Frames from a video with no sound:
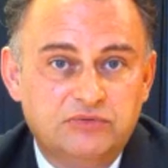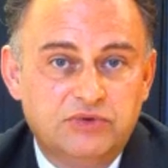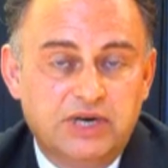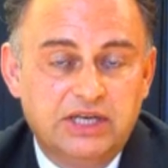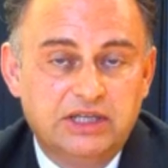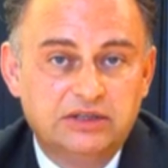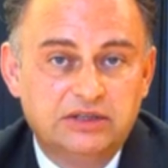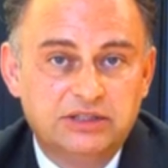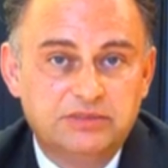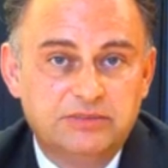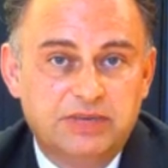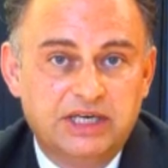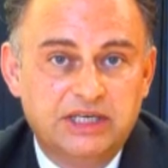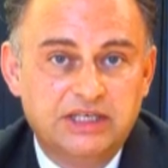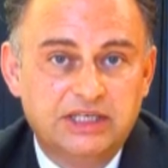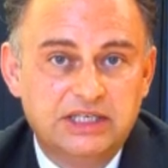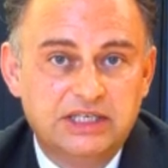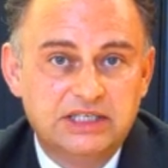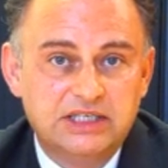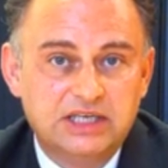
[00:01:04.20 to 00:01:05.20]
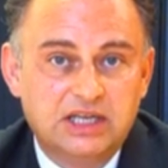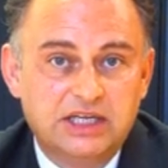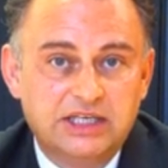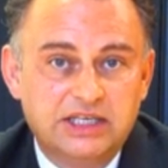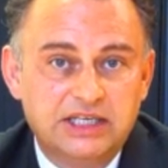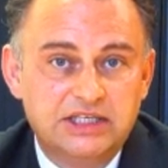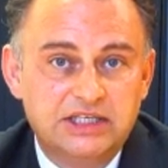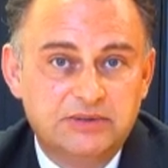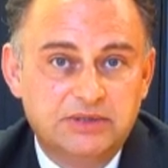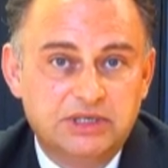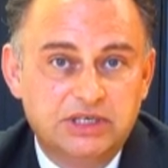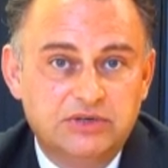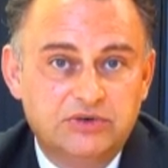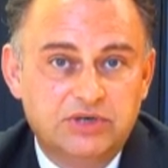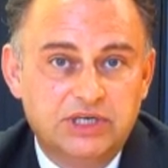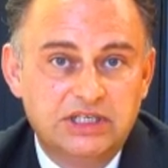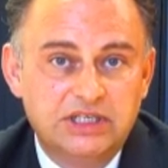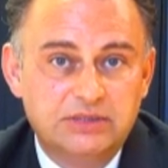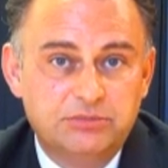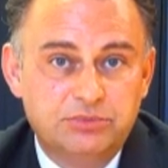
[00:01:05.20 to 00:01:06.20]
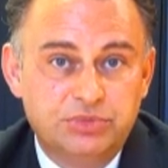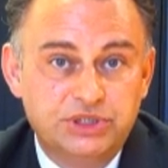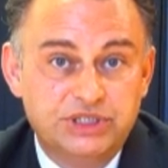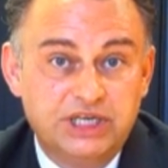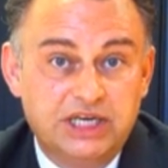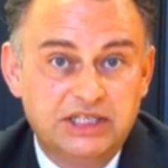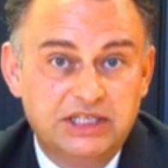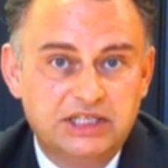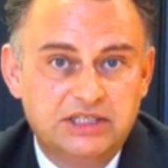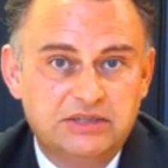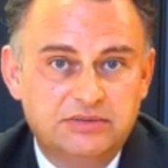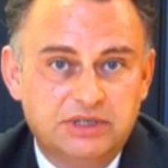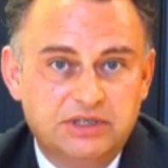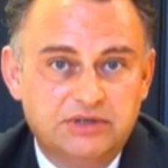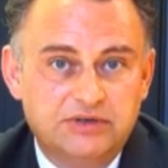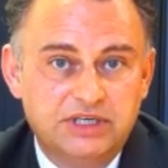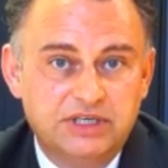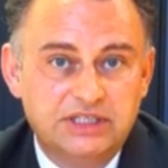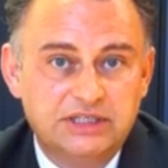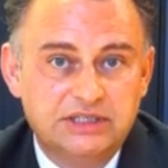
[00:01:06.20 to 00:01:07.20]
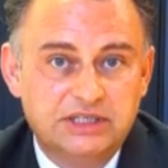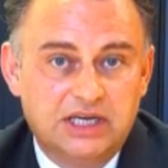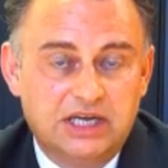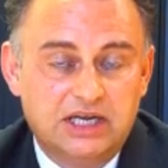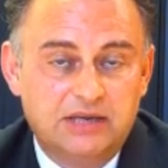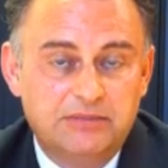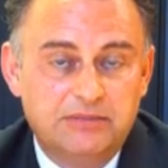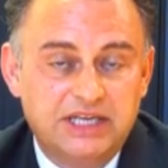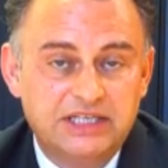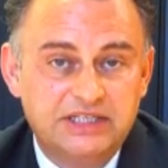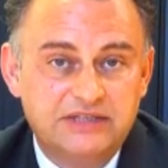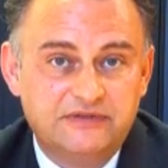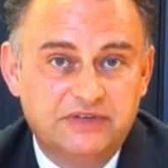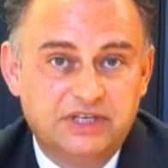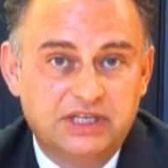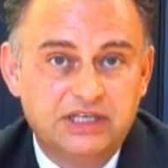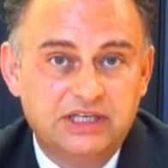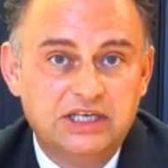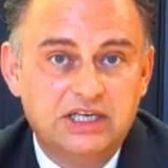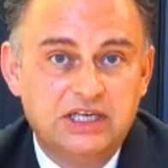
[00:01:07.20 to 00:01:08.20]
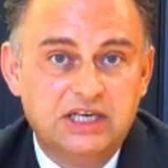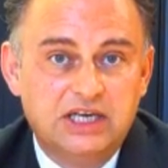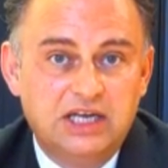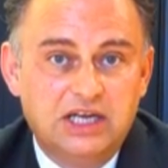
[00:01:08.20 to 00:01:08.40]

and rental demand is likely to increase and projected to increase massively,